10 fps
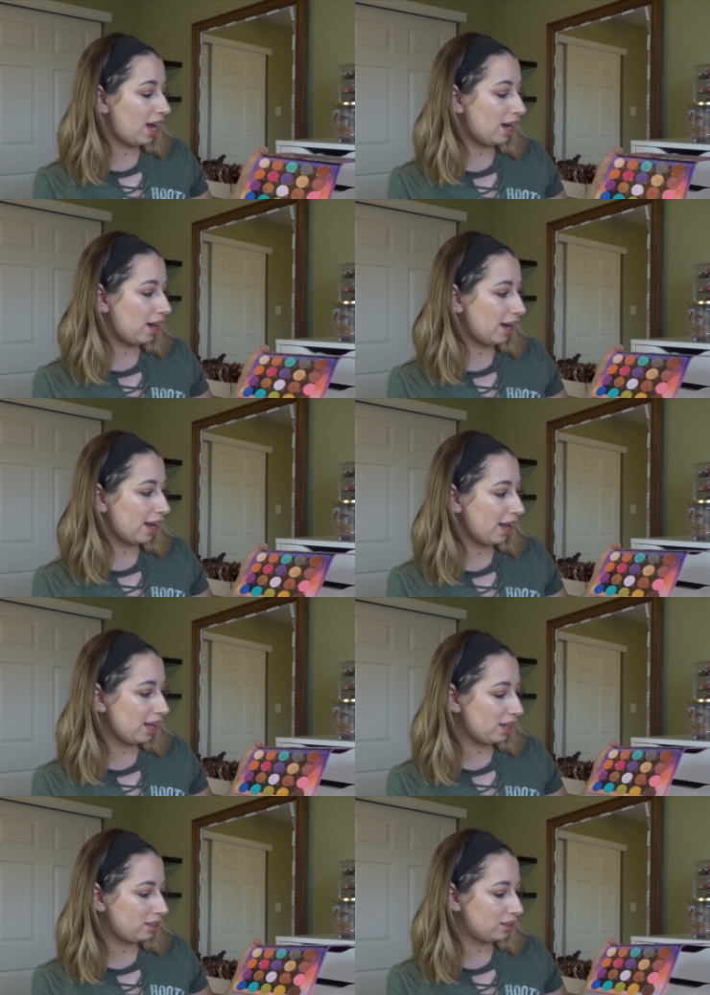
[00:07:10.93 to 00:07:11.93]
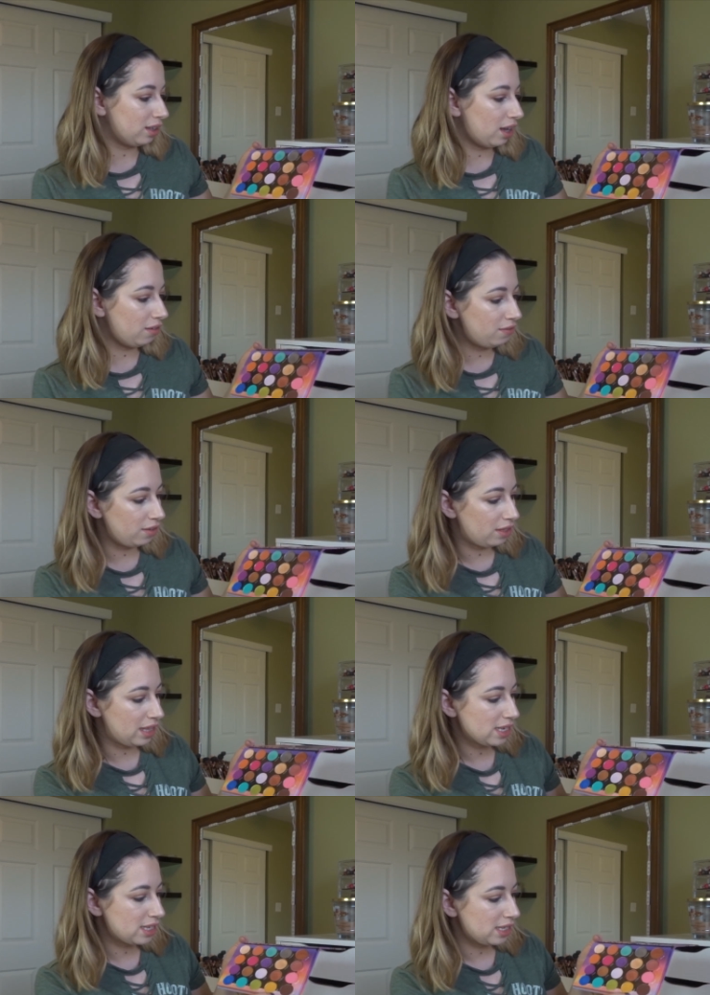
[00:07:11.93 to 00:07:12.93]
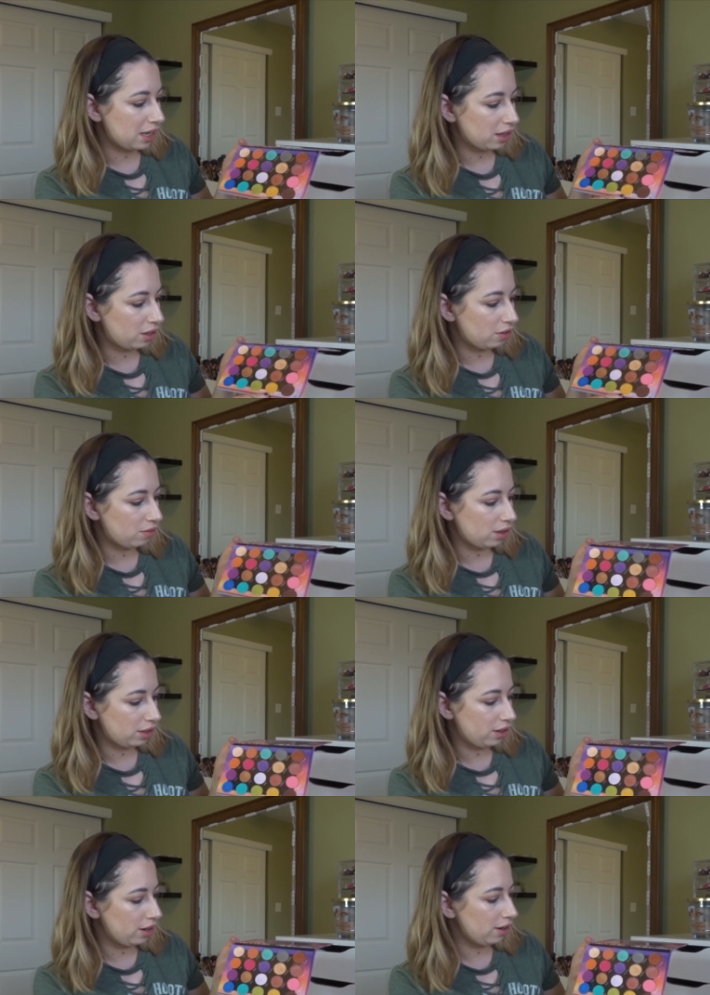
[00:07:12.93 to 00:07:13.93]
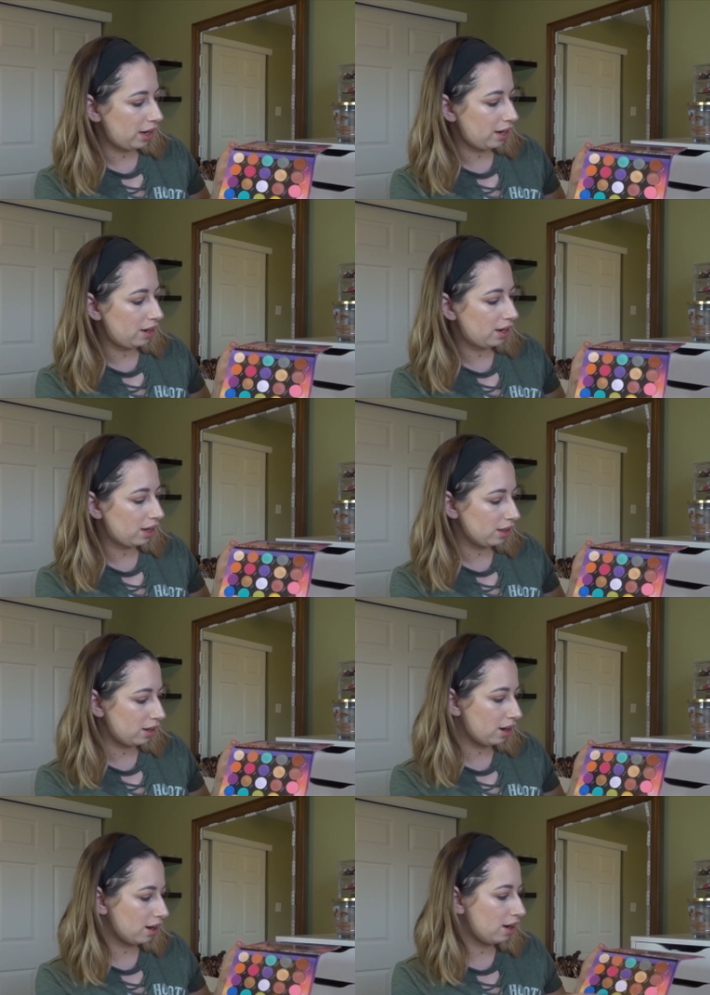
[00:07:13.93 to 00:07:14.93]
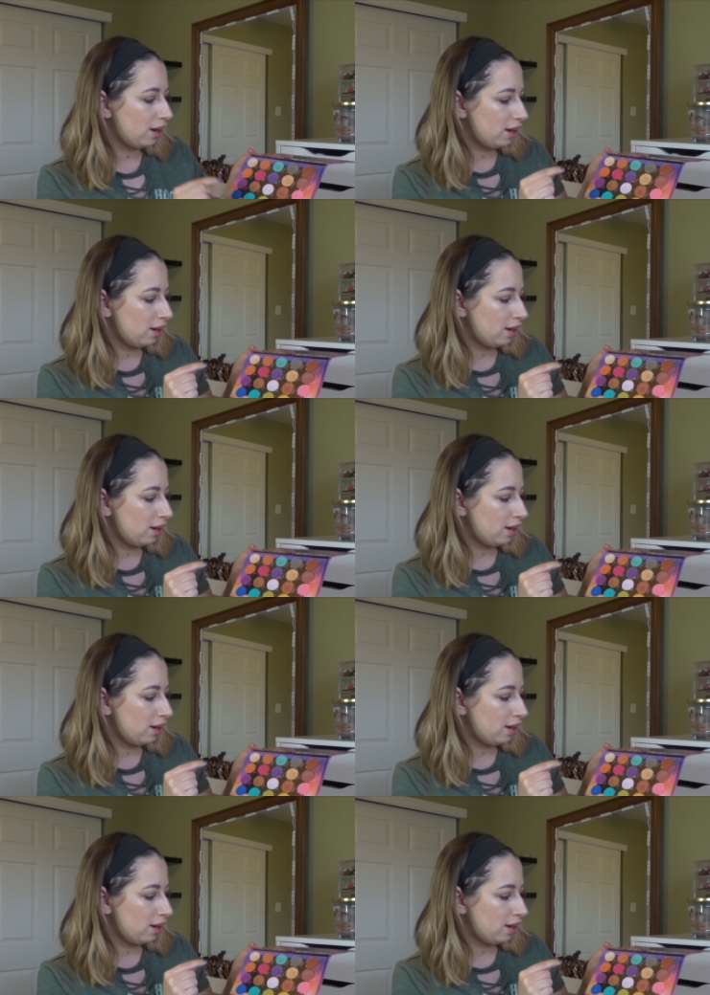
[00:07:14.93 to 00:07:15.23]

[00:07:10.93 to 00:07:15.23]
I love this yellow glittery color.